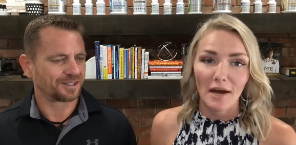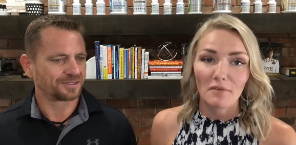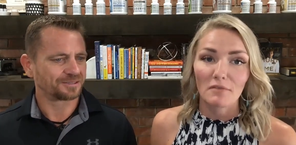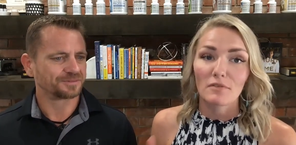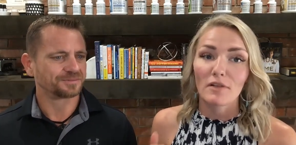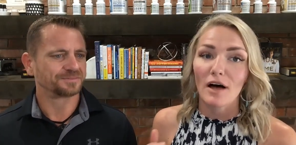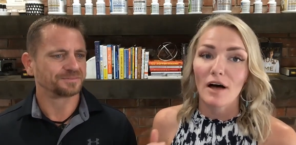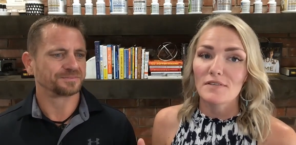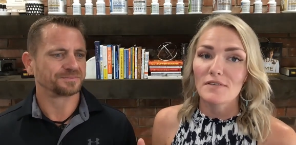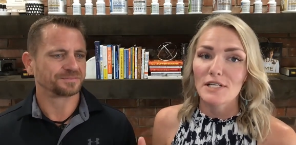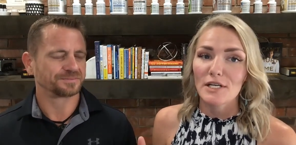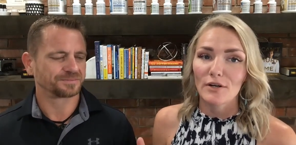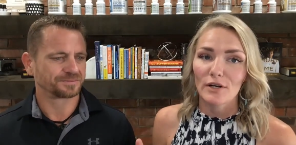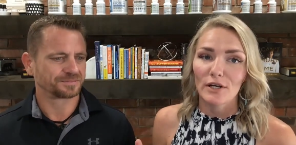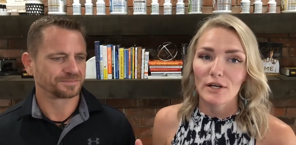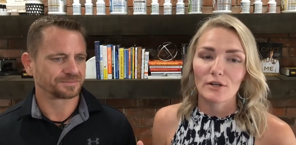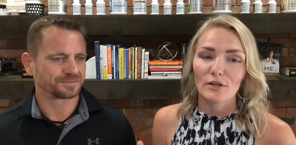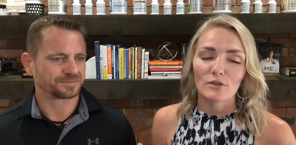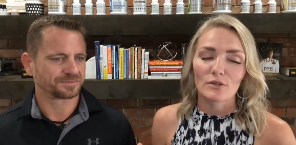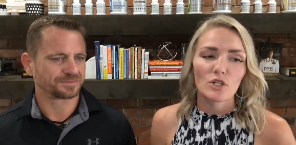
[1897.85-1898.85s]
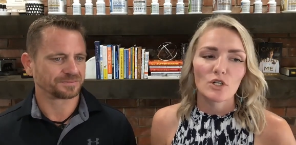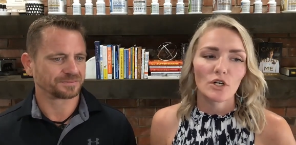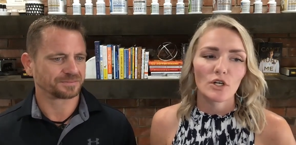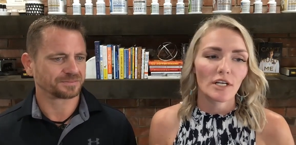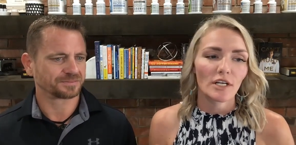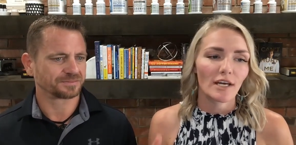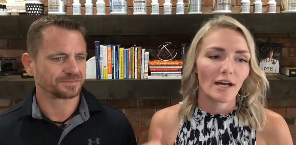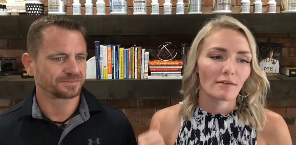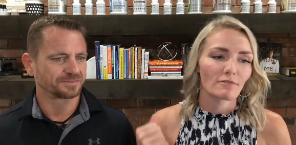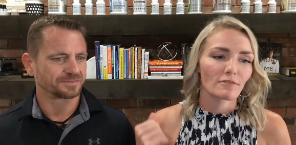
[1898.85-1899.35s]
Speaker 1: I've loved hearing your
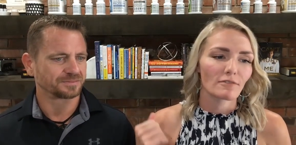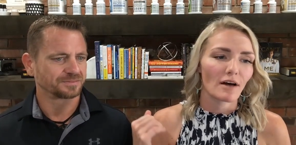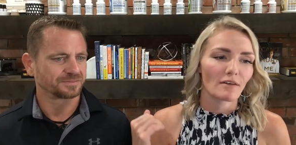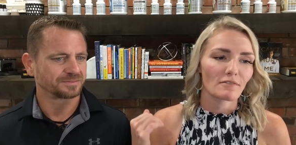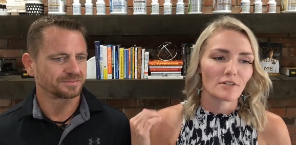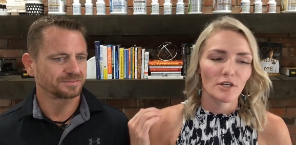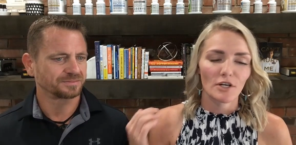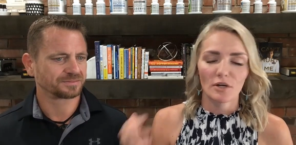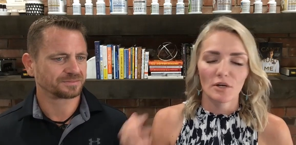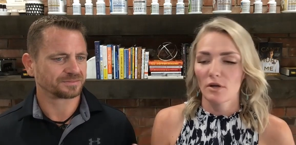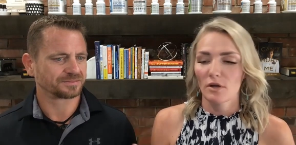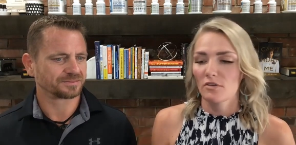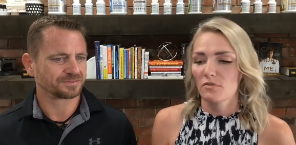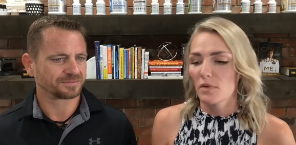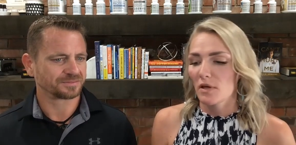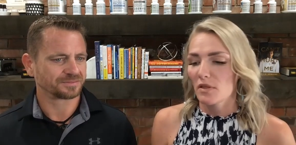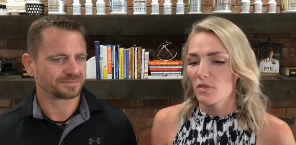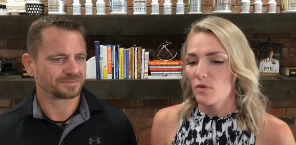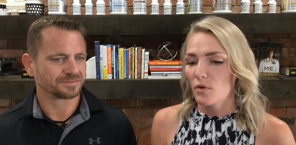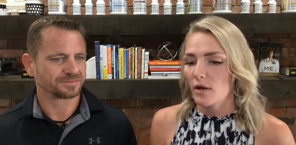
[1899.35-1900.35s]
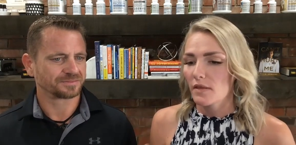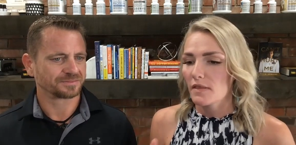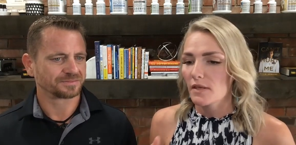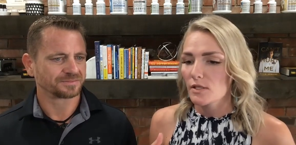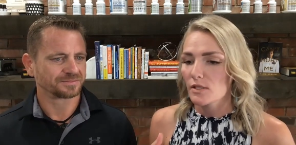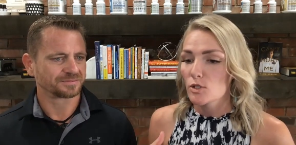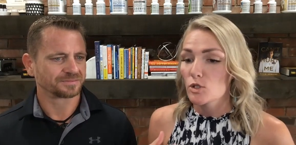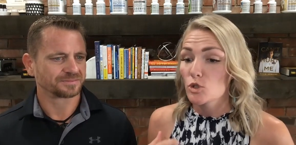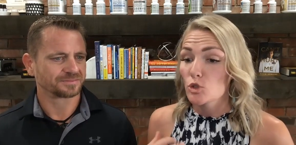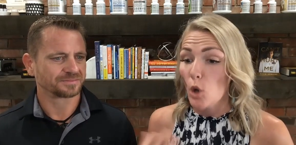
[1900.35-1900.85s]
journey. I've loved hearing what you've been through. I
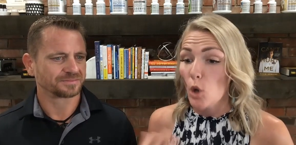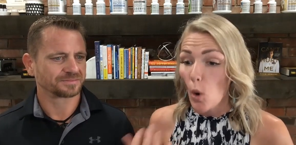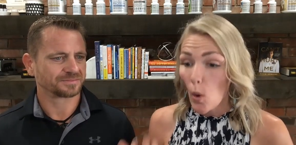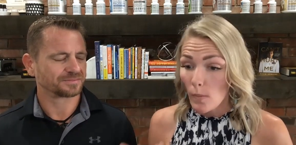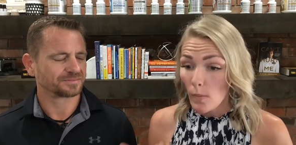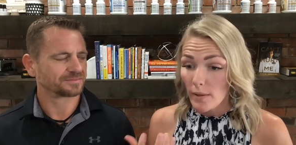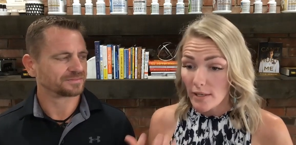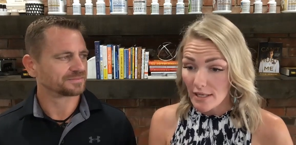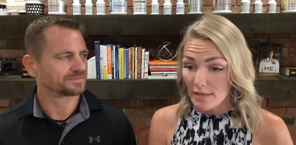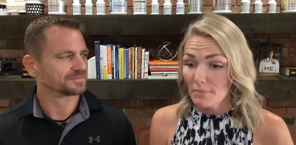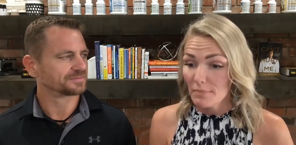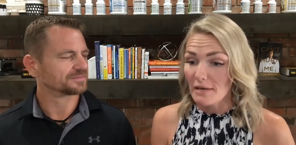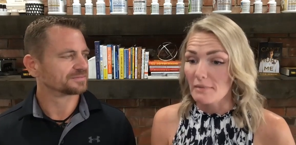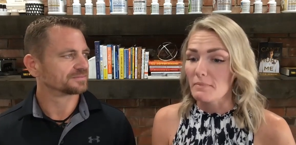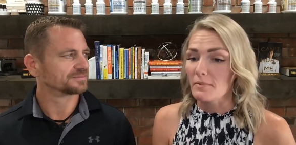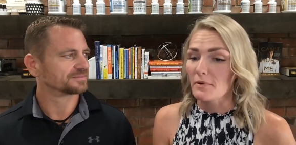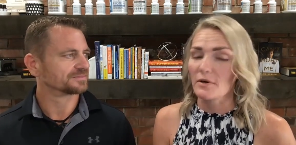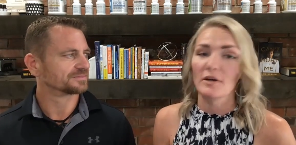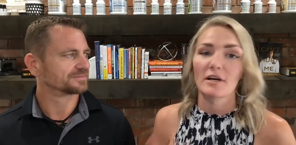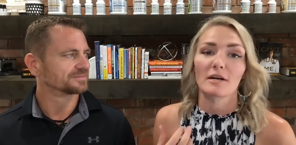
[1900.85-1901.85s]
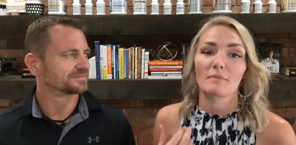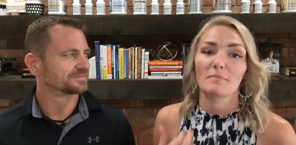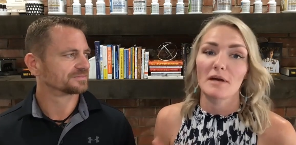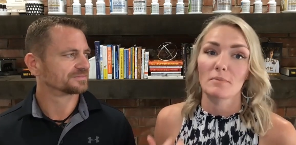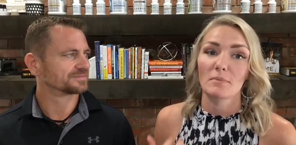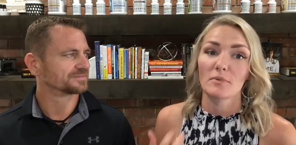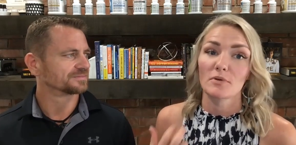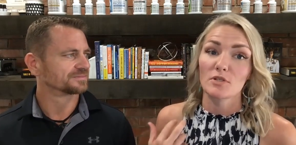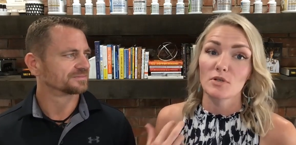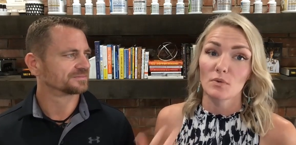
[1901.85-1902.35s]
think so many people are going to be
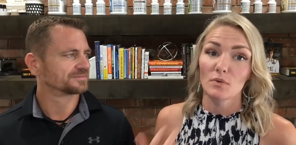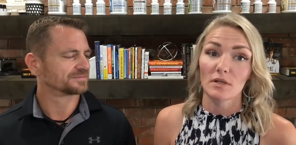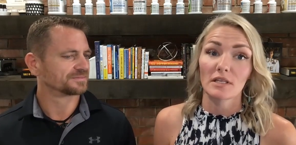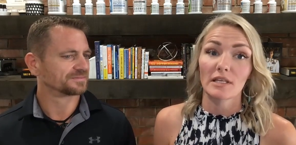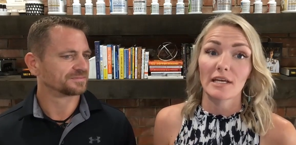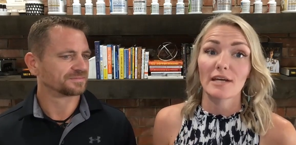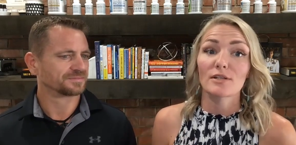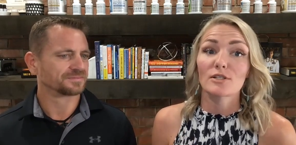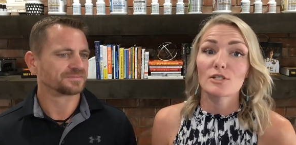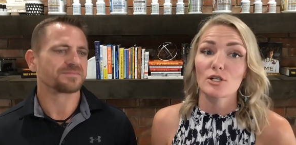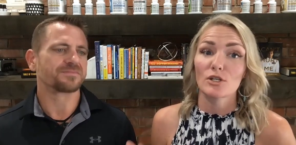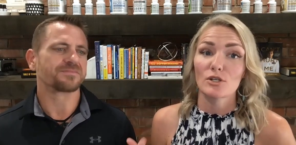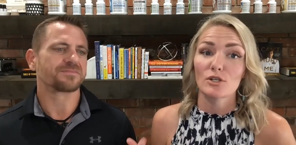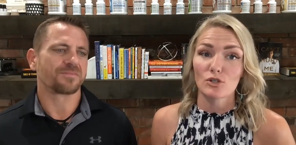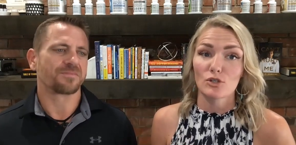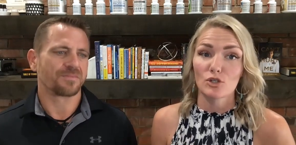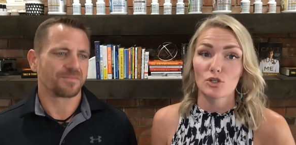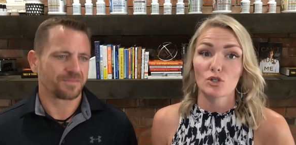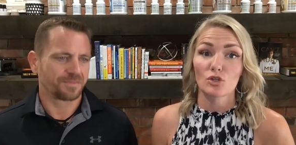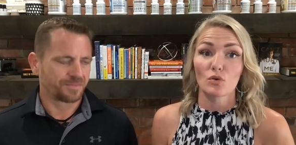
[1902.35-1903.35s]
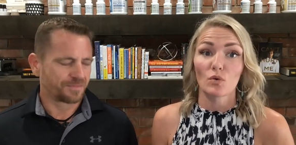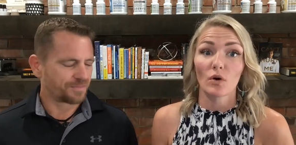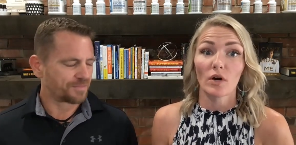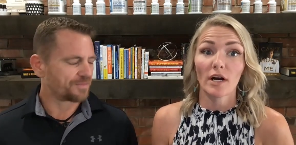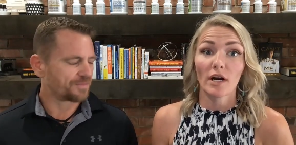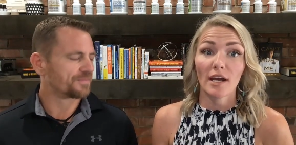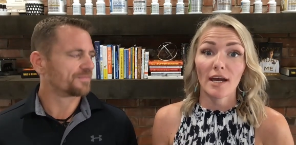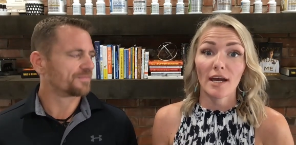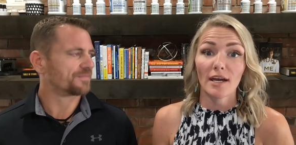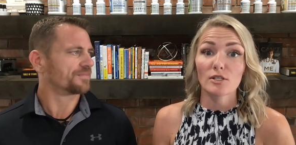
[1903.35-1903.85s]
able to relate to your
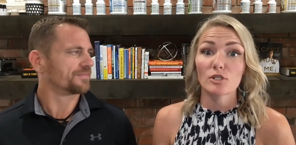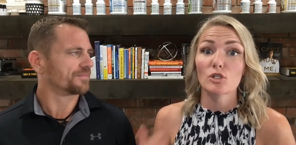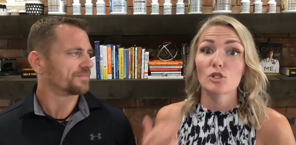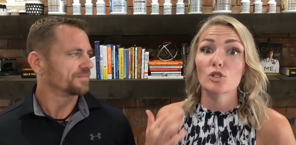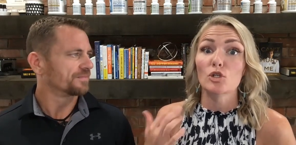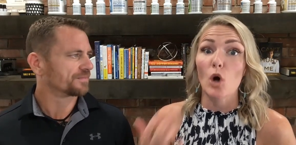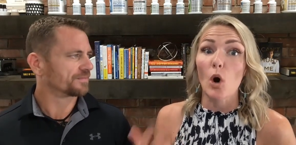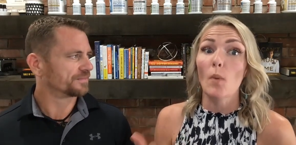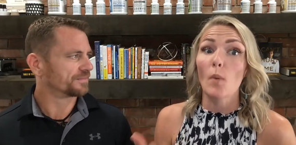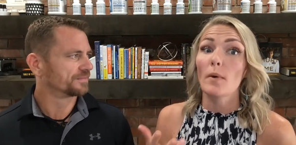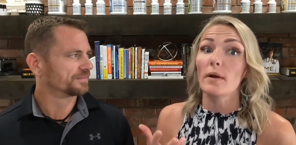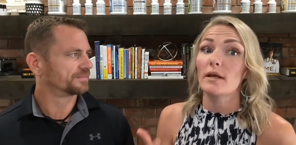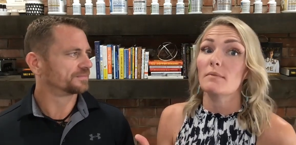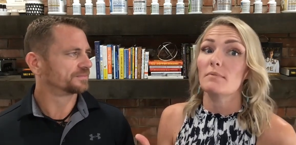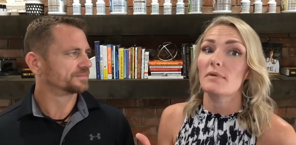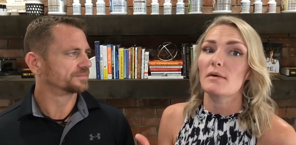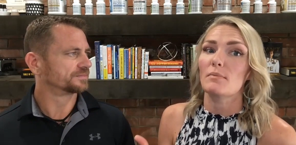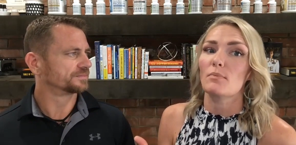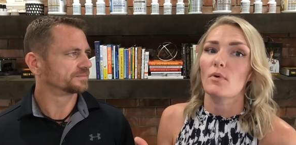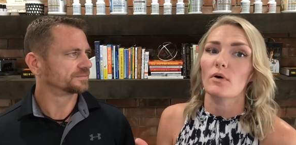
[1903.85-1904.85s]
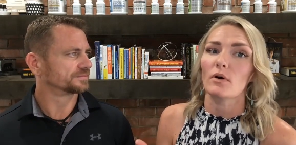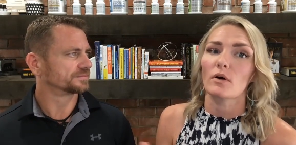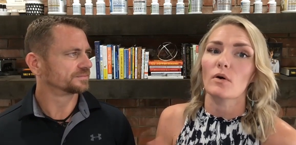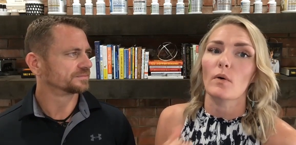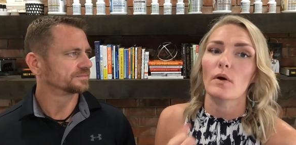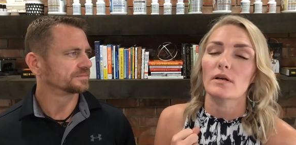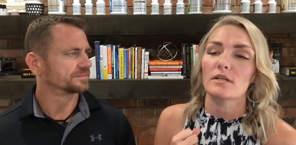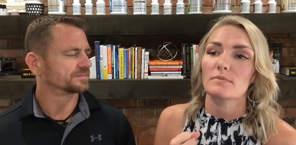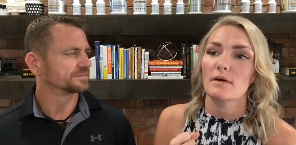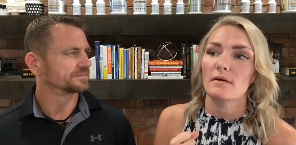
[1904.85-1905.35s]
story, and so many people are
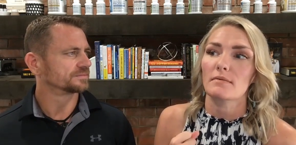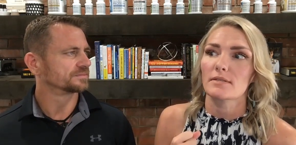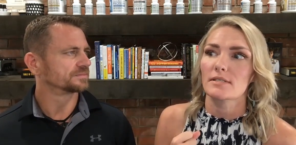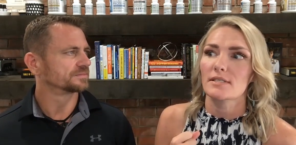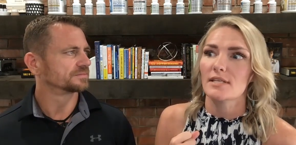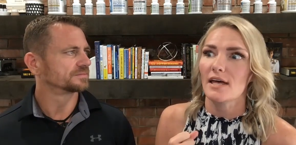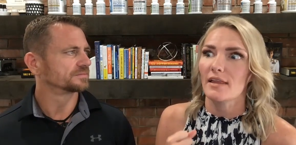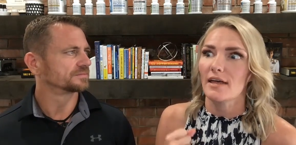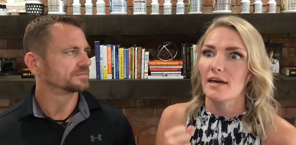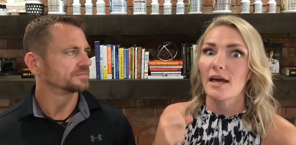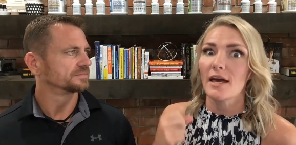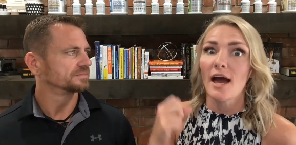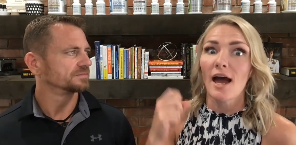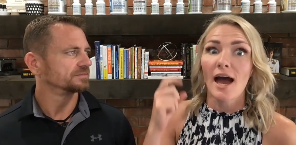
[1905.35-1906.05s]
going to be able to say, like,